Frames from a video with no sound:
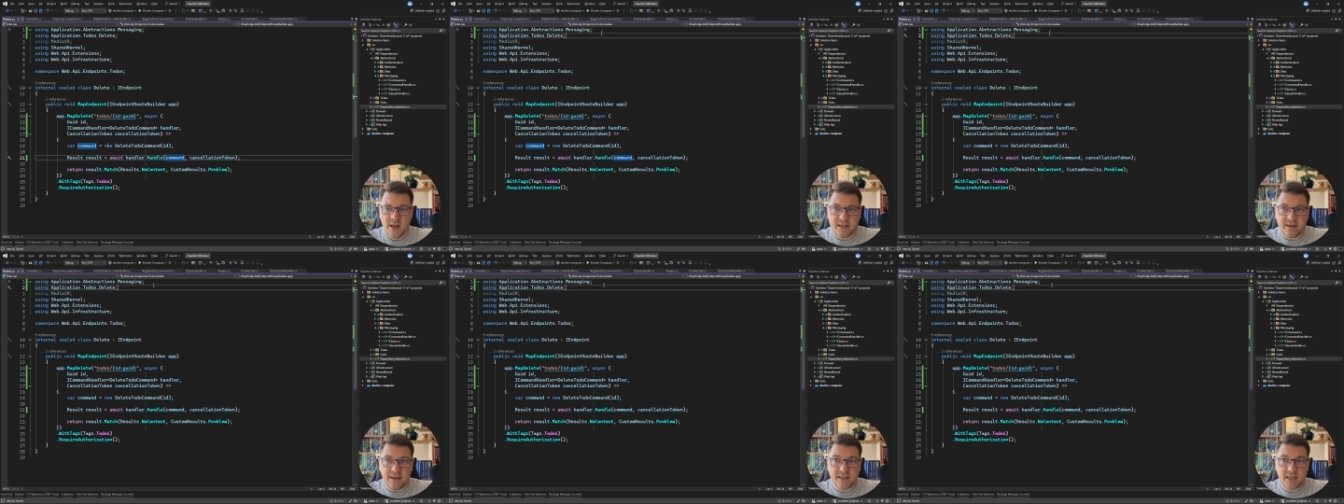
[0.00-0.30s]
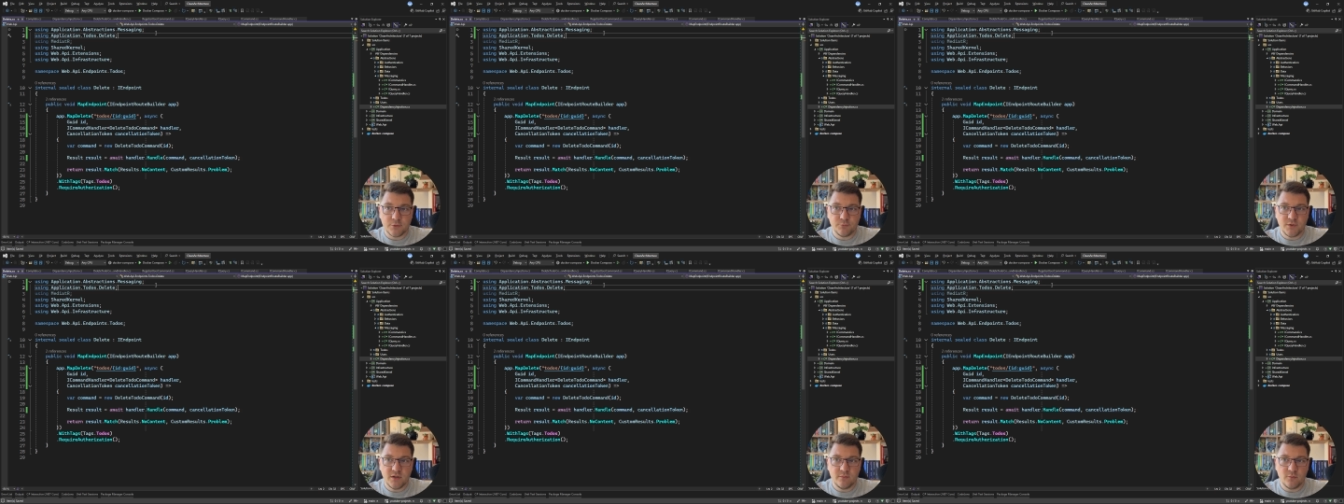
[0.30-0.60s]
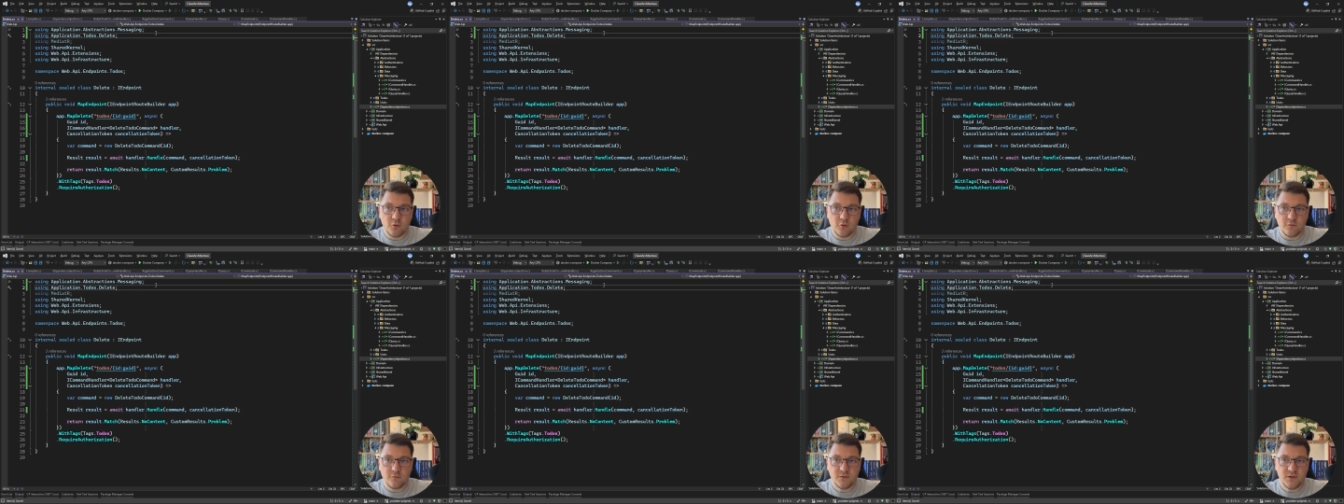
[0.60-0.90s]
and I can
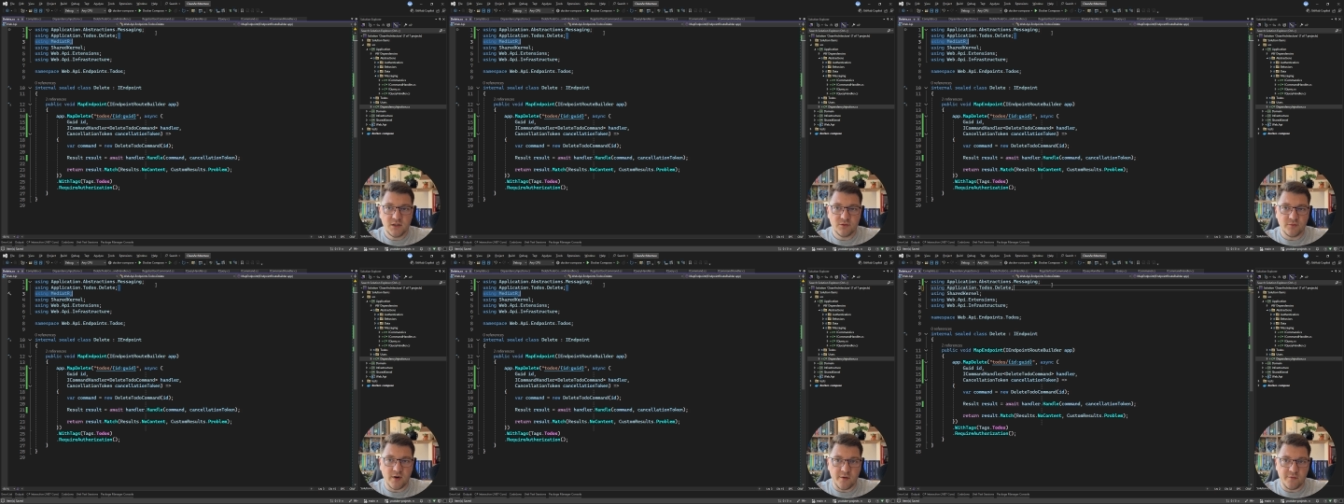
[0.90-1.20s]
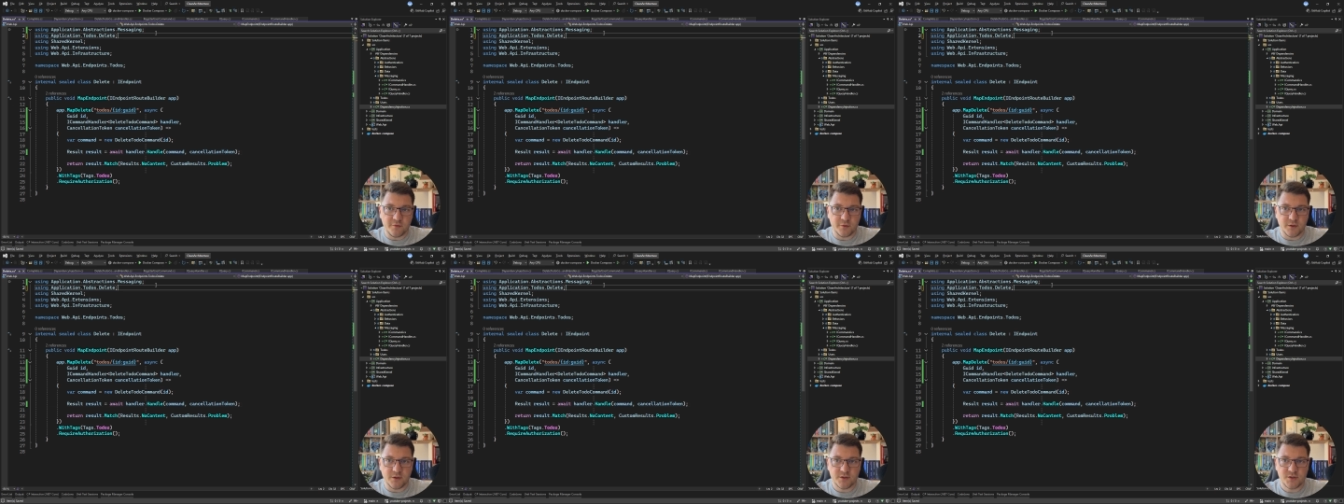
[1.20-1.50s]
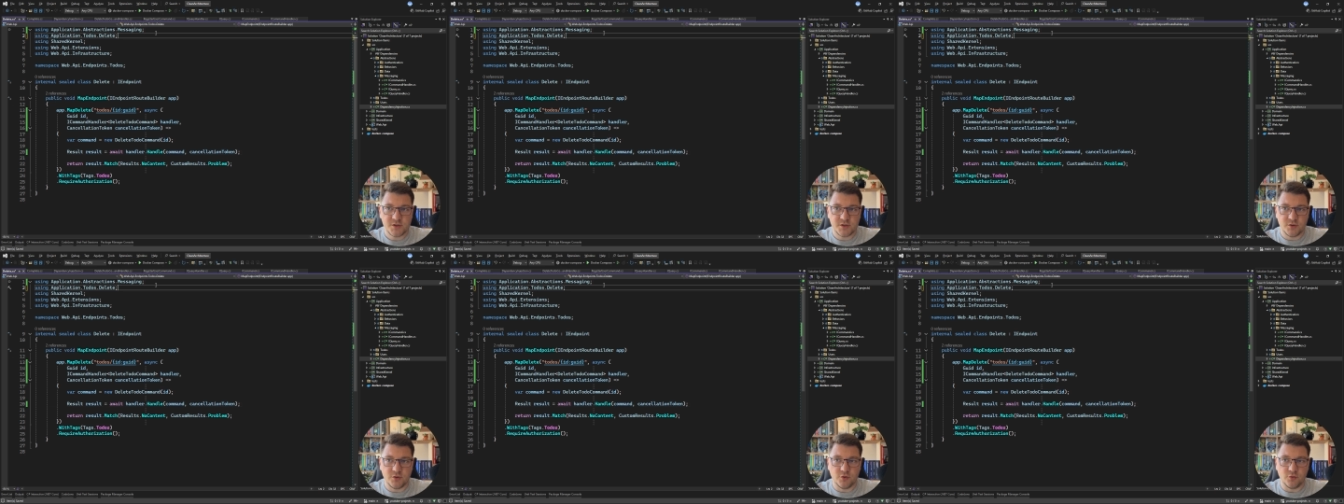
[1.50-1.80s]
remove the
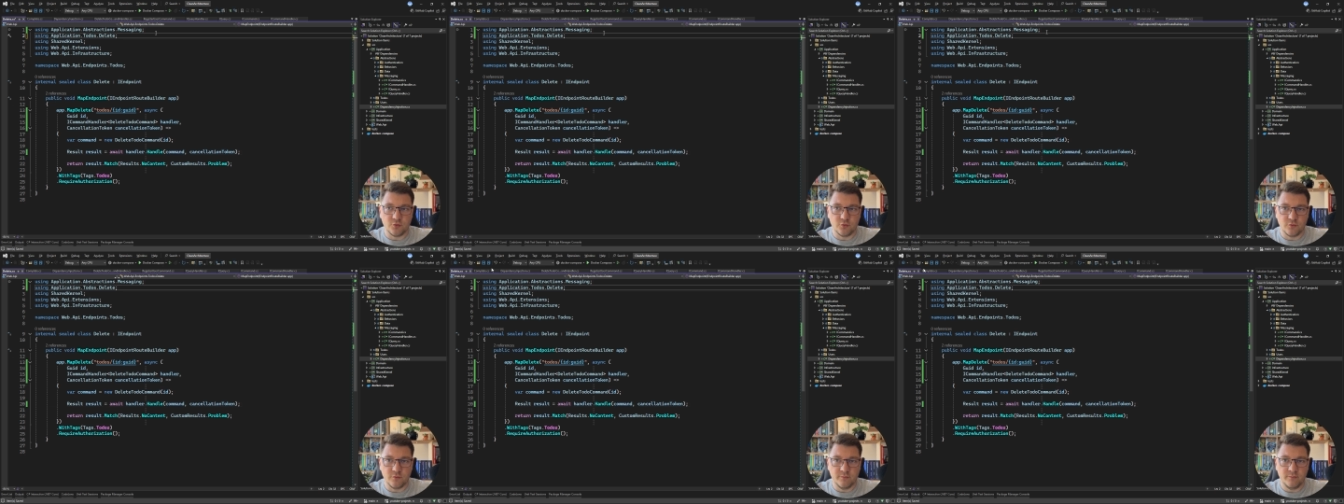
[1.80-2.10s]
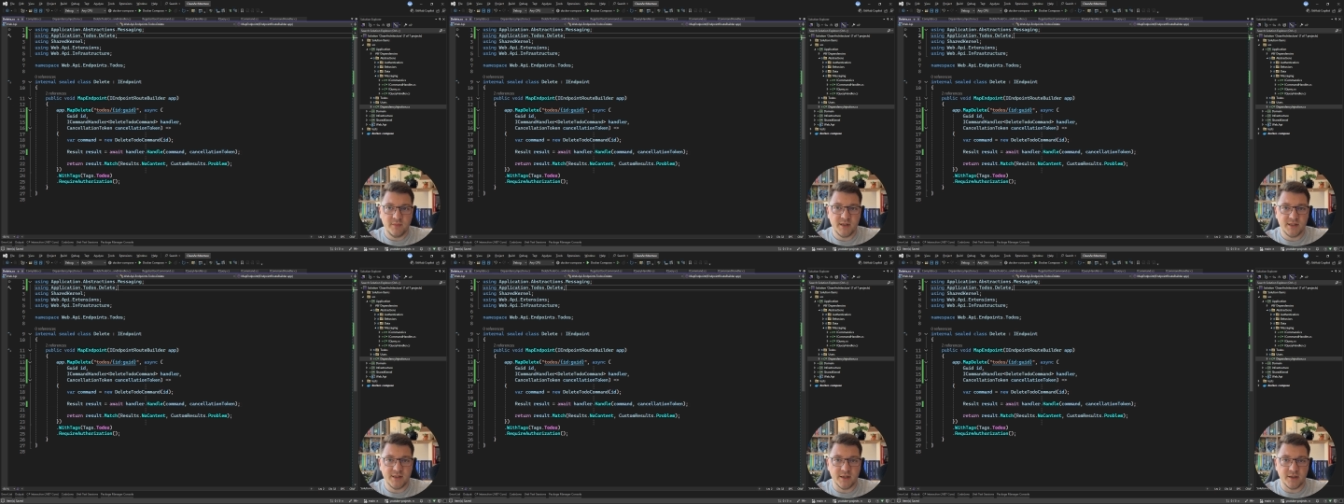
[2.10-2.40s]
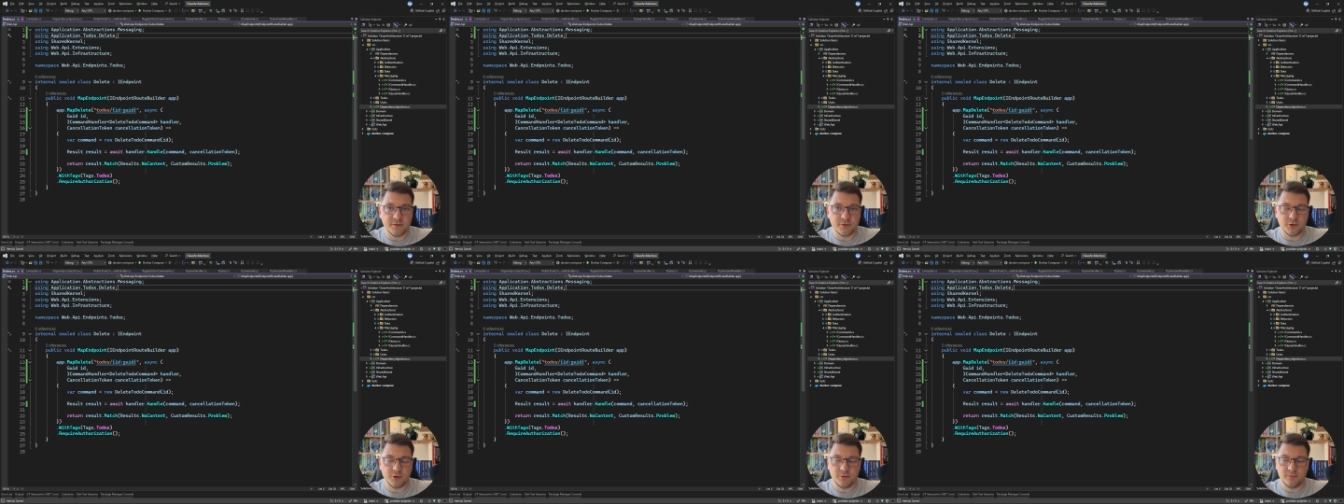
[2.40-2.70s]
reference to
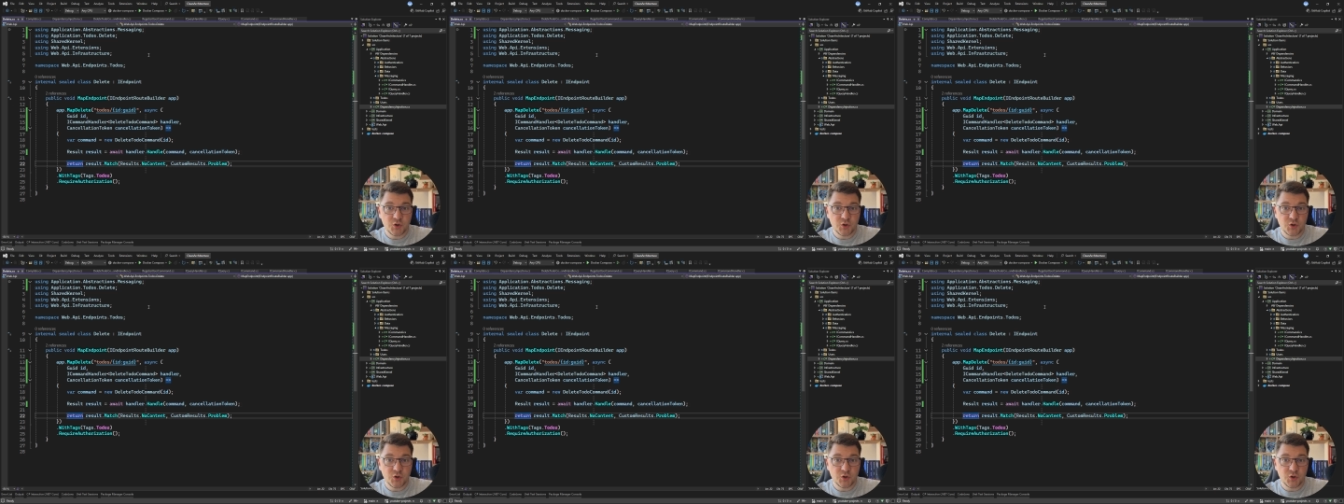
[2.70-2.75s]
MediatR.